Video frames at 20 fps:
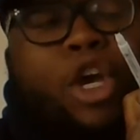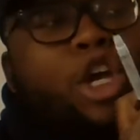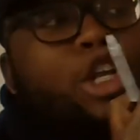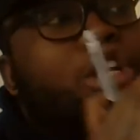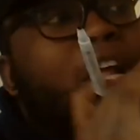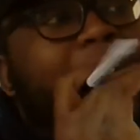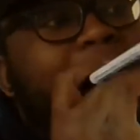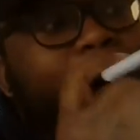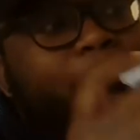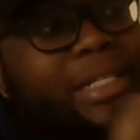So
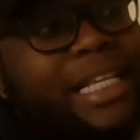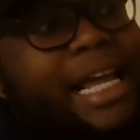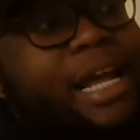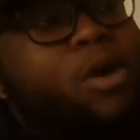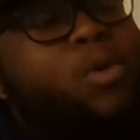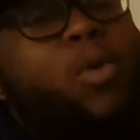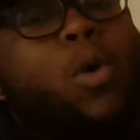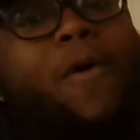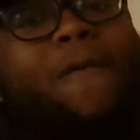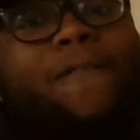I will take a
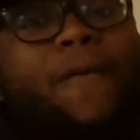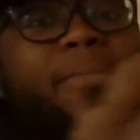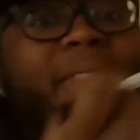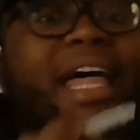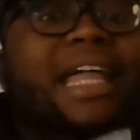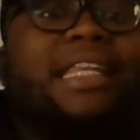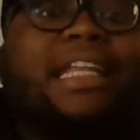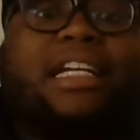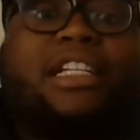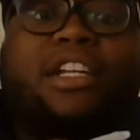quote from
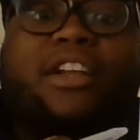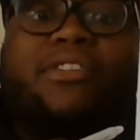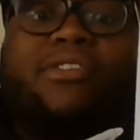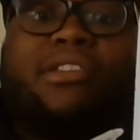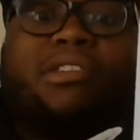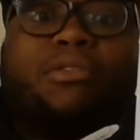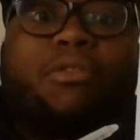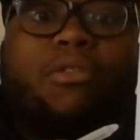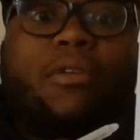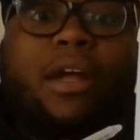that section of the
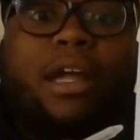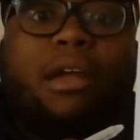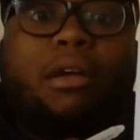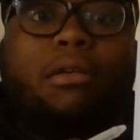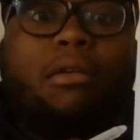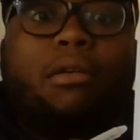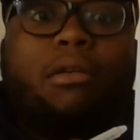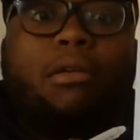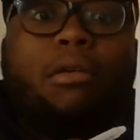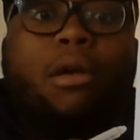story,
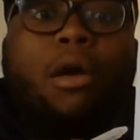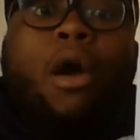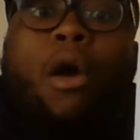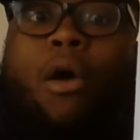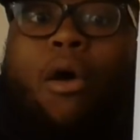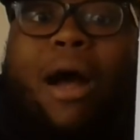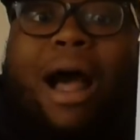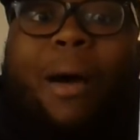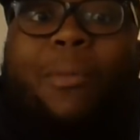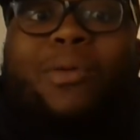
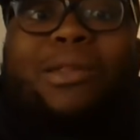or I will